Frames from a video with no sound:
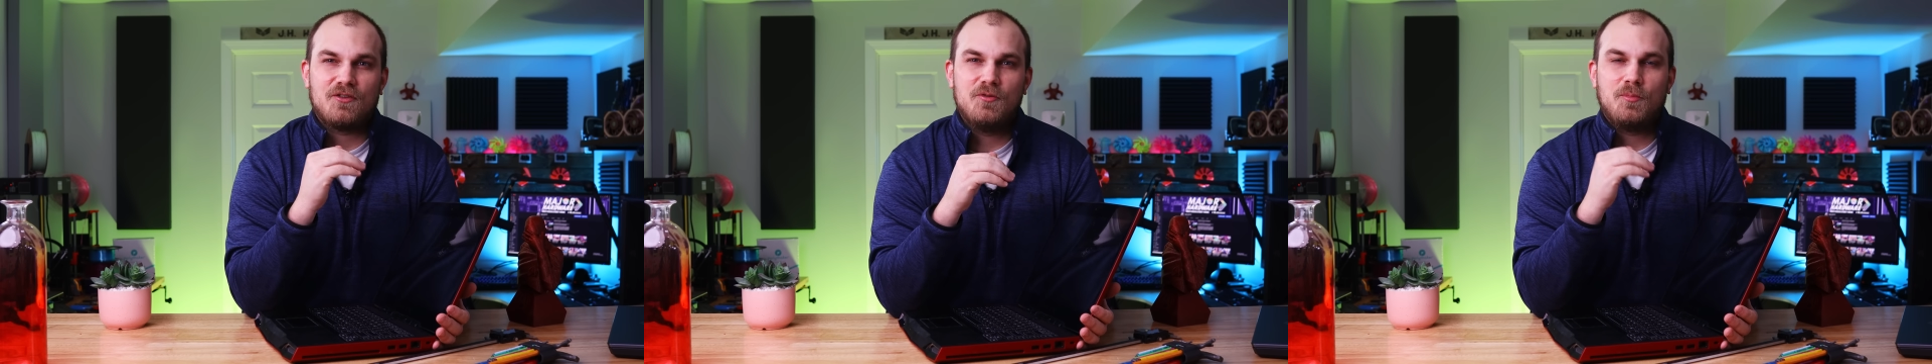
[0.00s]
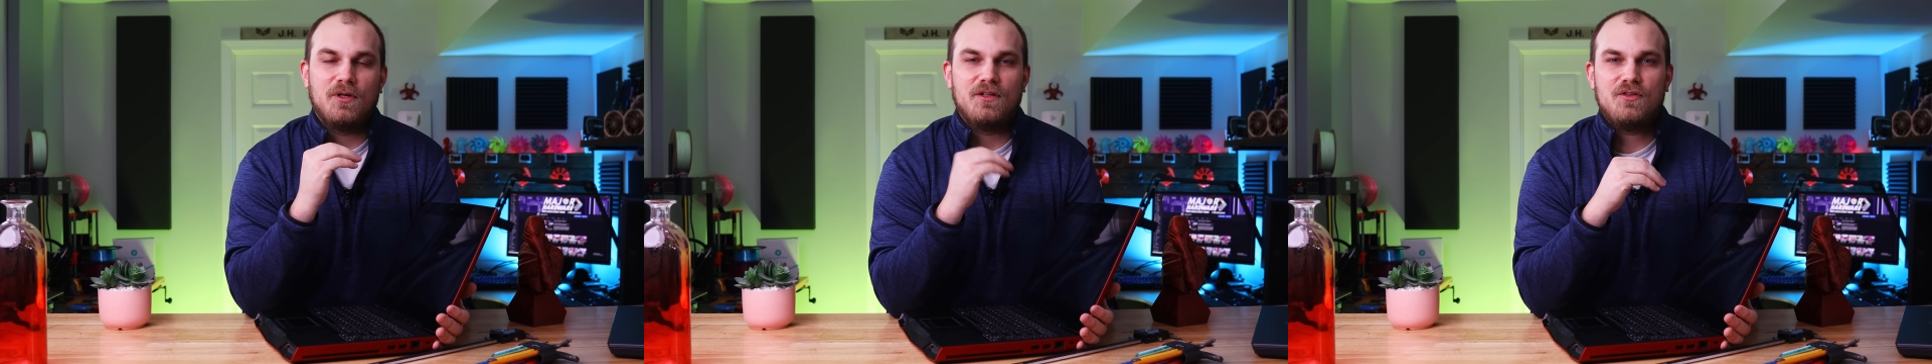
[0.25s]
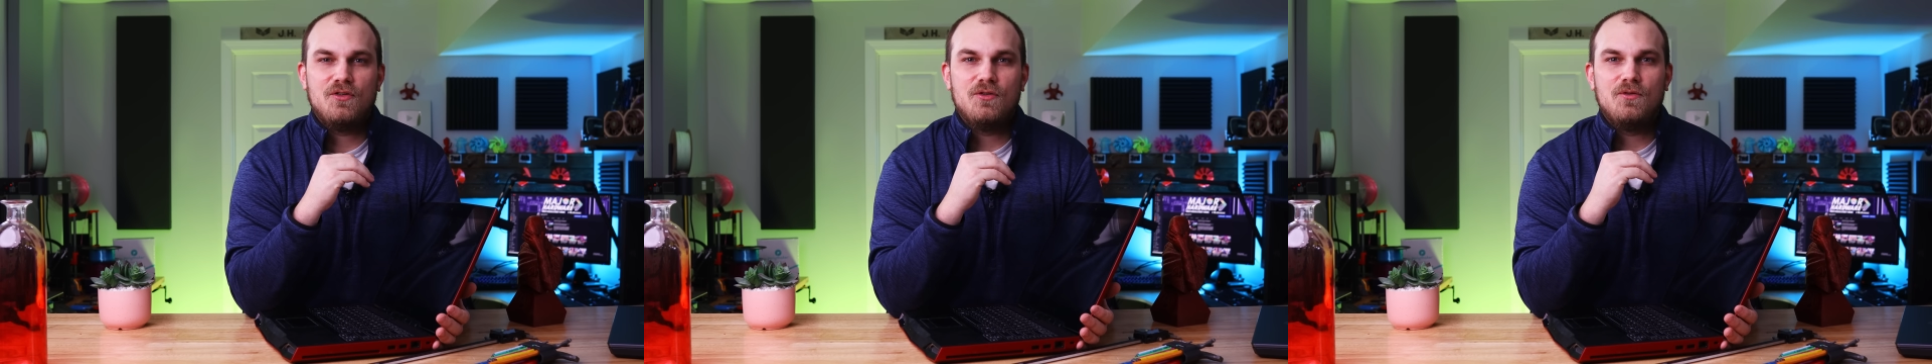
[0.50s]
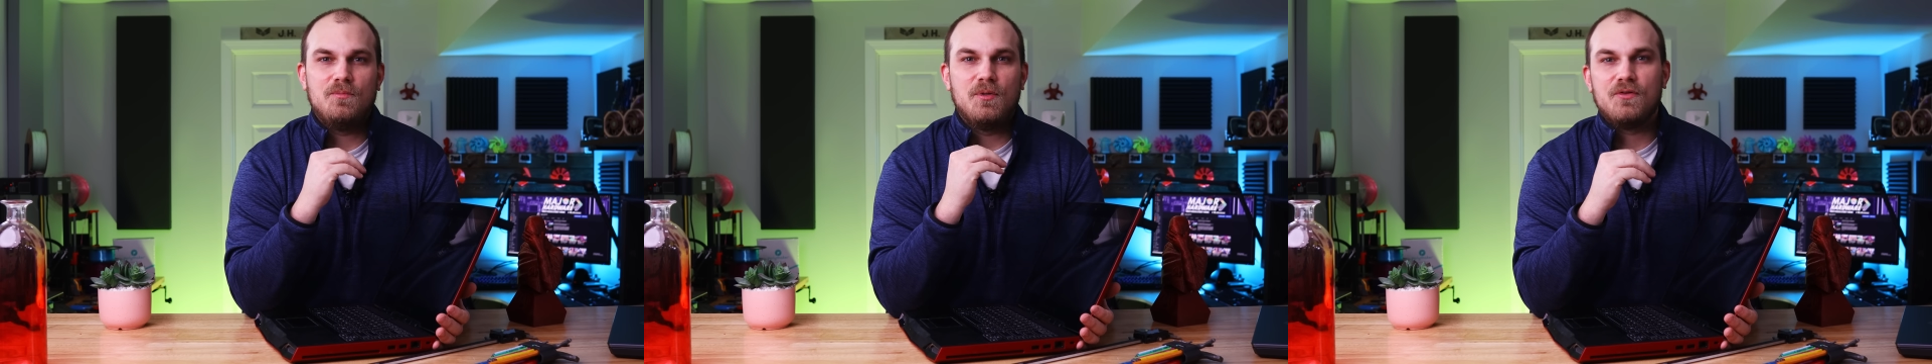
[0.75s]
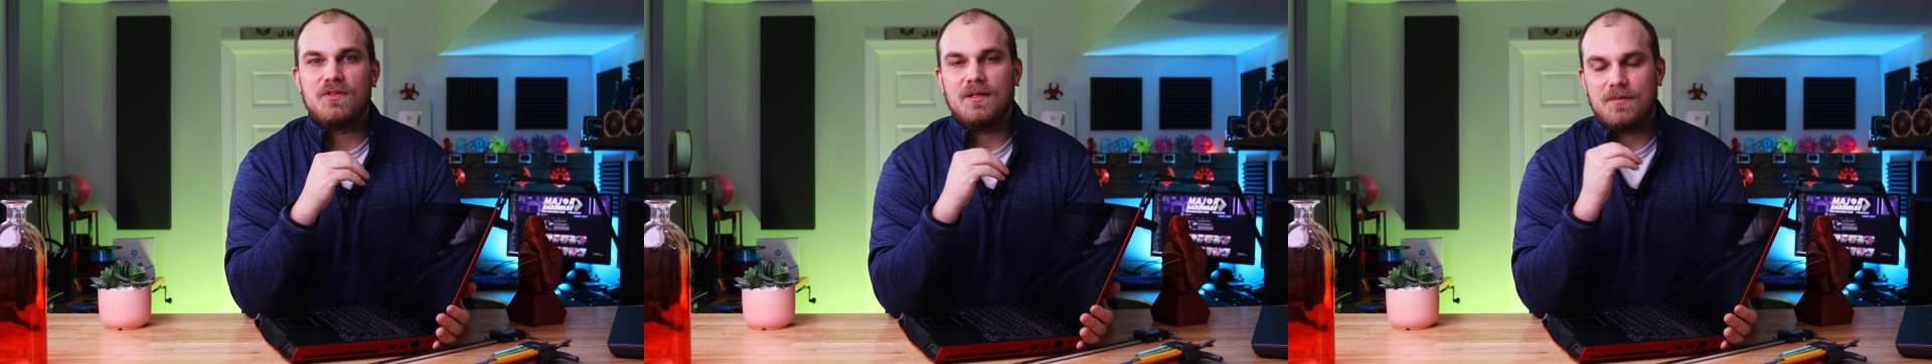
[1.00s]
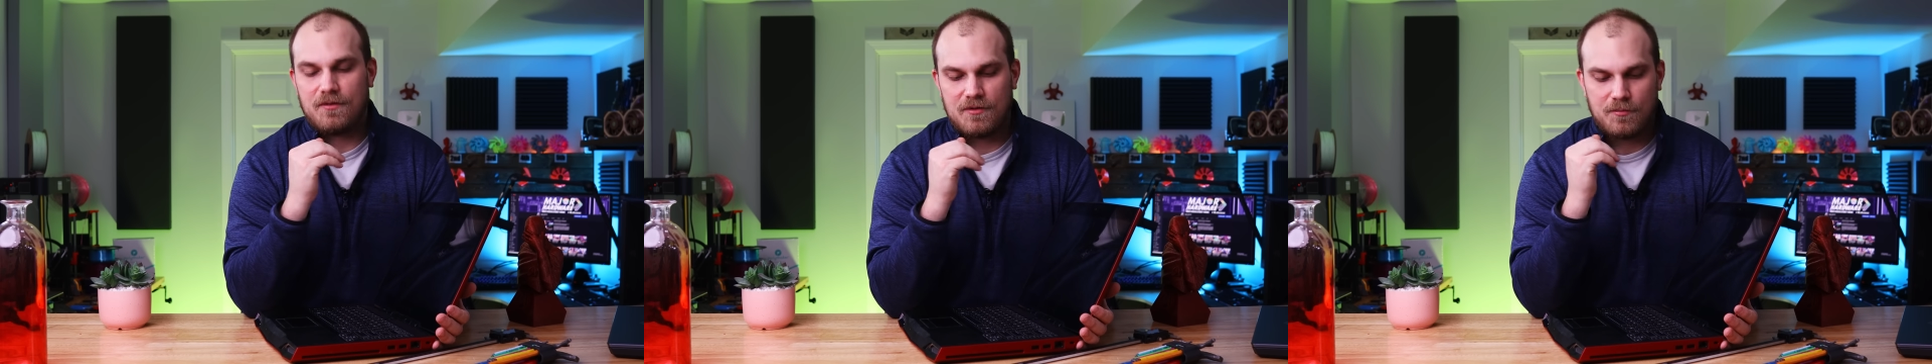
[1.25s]
2.2, boosting
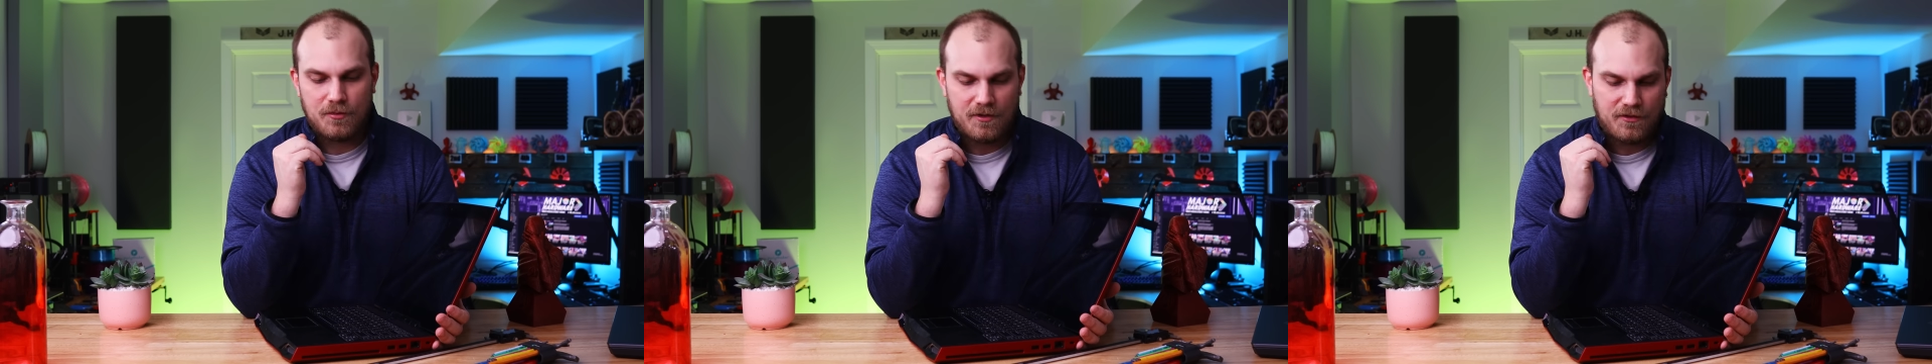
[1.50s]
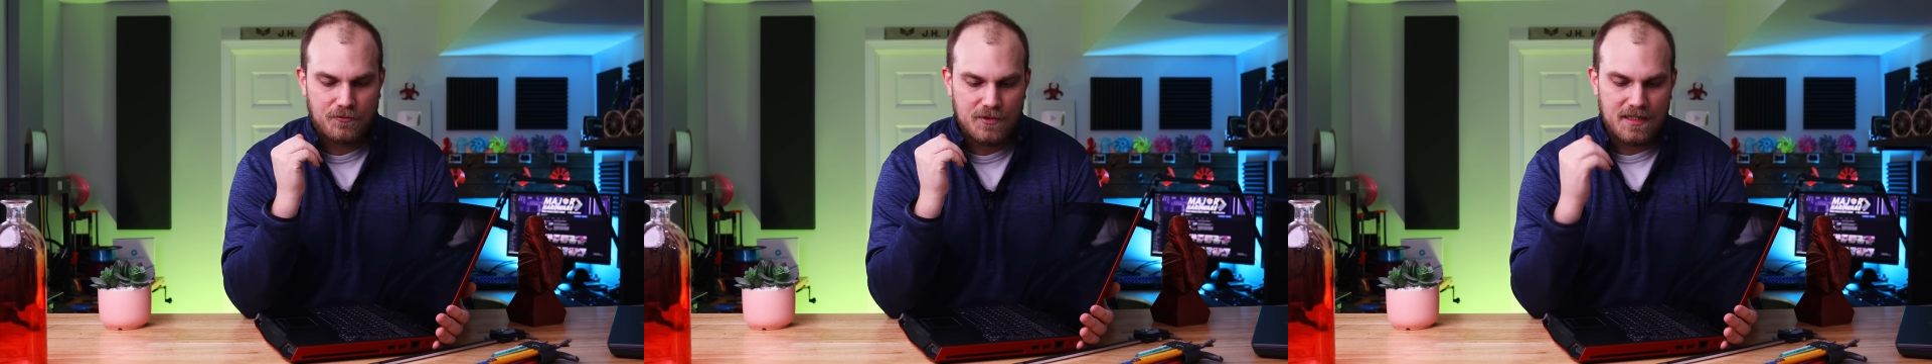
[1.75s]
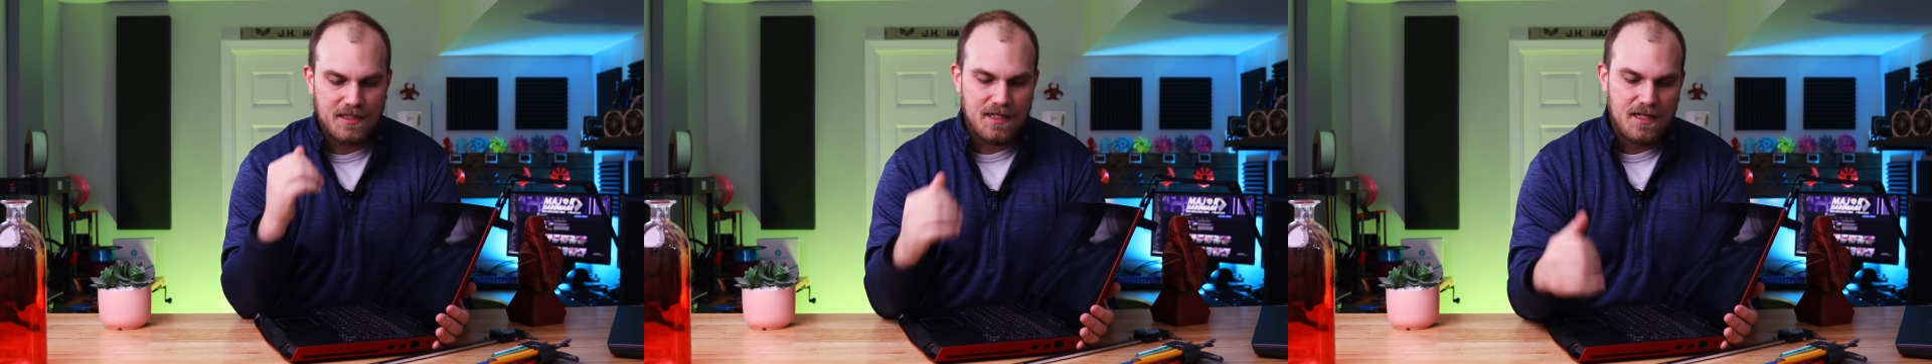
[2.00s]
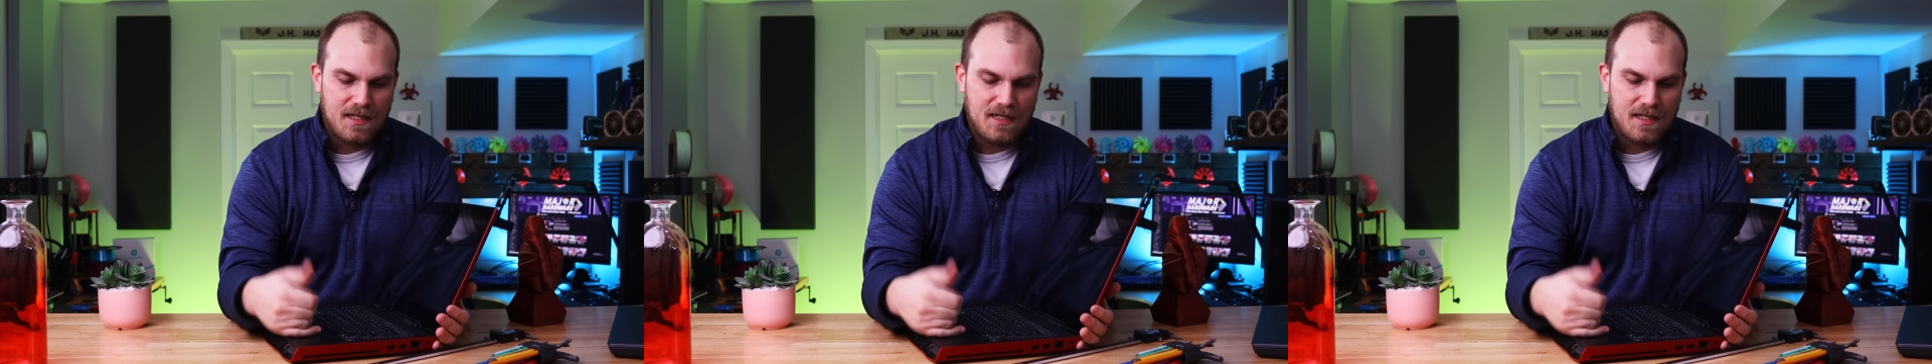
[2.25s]
up to 3.3.